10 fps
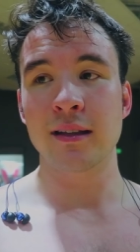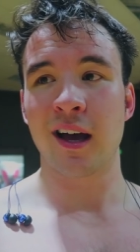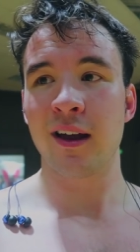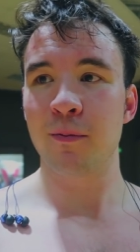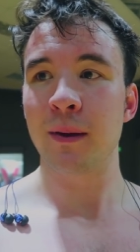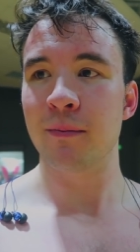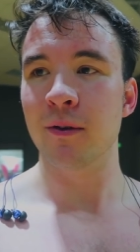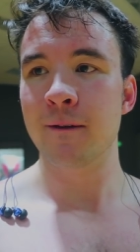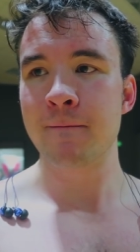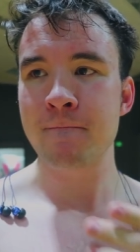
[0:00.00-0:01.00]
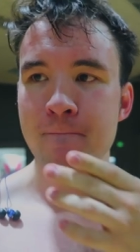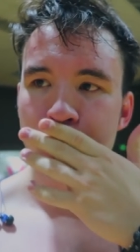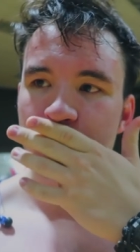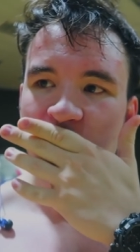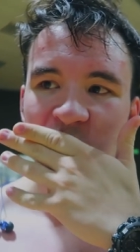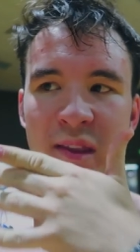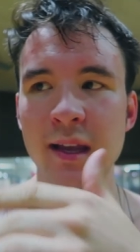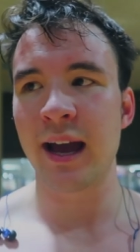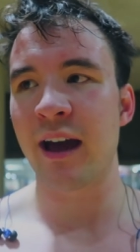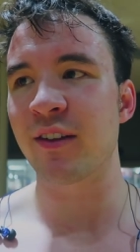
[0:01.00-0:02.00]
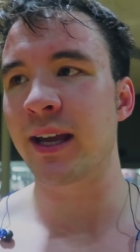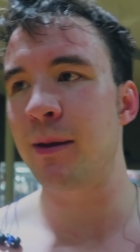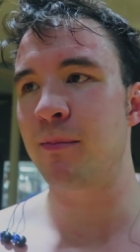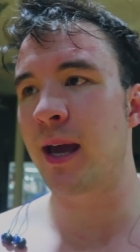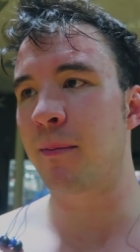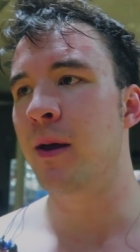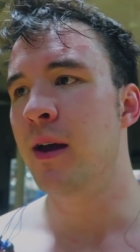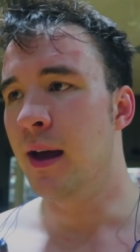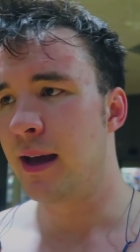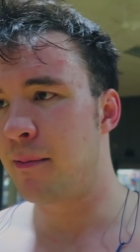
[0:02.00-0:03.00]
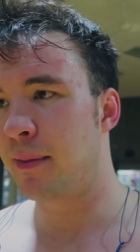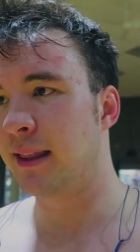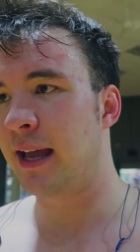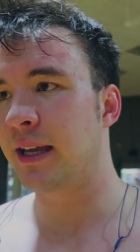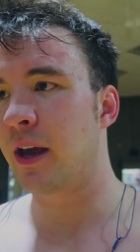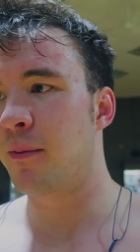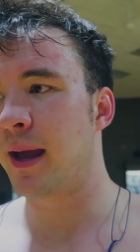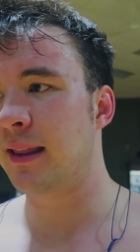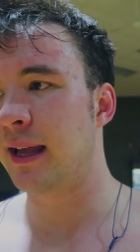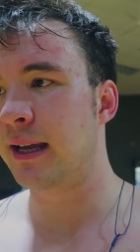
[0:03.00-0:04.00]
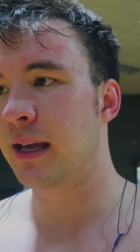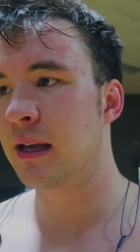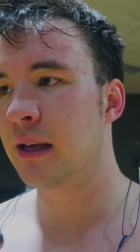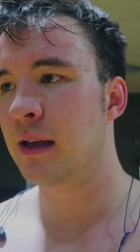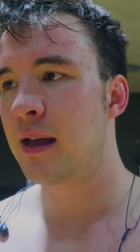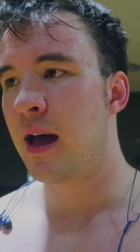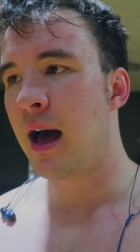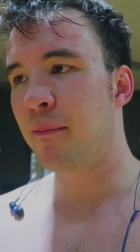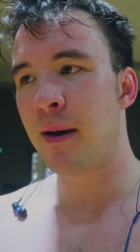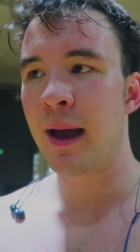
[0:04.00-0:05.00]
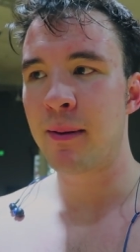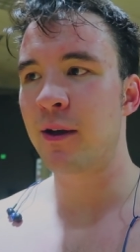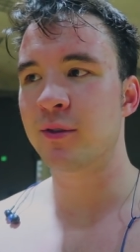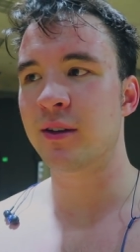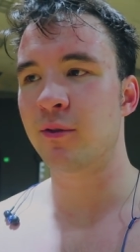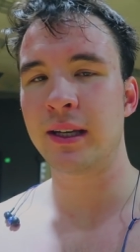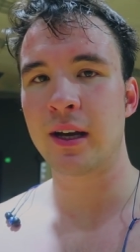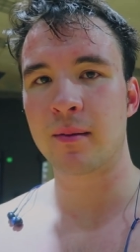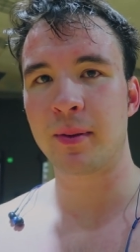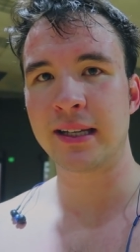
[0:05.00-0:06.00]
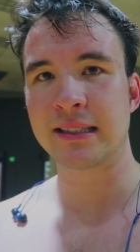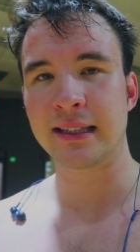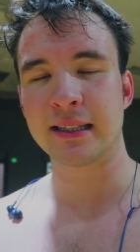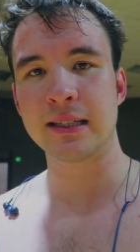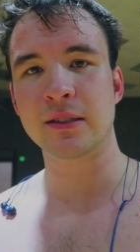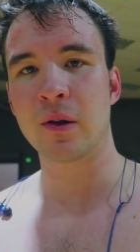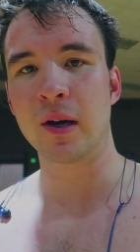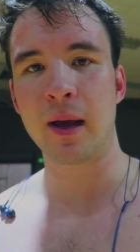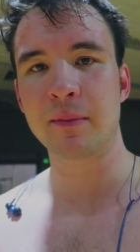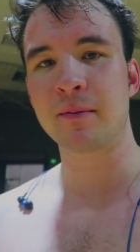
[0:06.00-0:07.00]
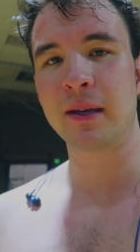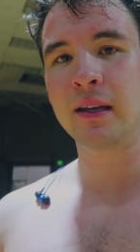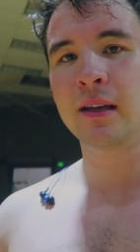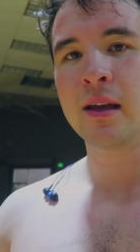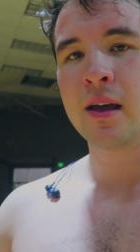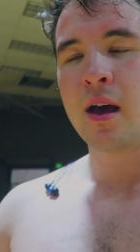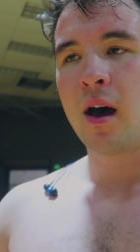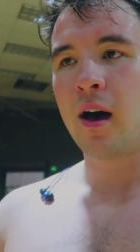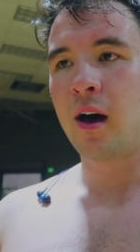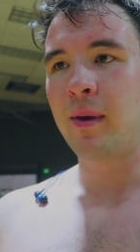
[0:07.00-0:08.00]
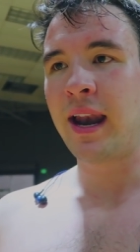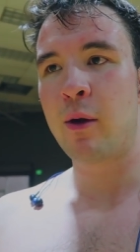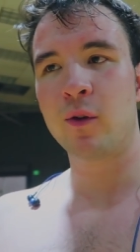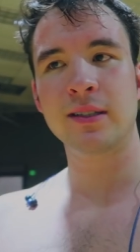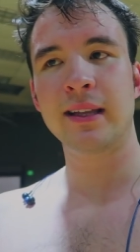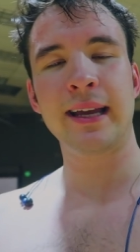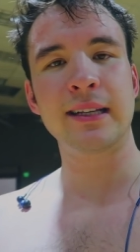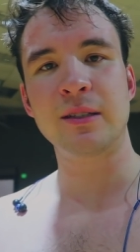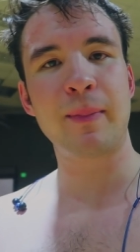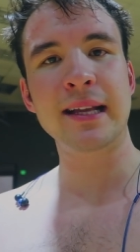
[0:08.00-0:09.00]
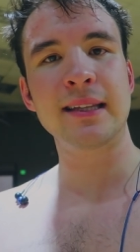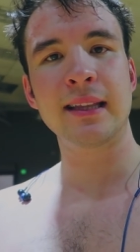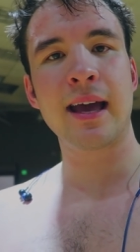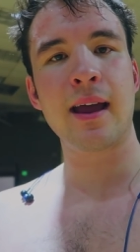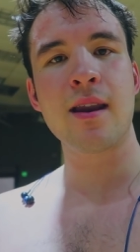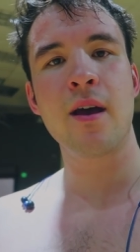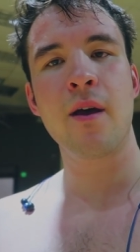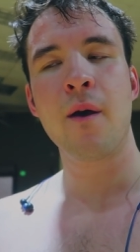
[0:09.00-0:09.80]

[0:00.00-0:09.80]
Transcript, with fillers: a ton of people have like hit me up and been like, yo man, like my mind was in a really dark place and like the Discord helped me. Um, and I wasn't like expecting that,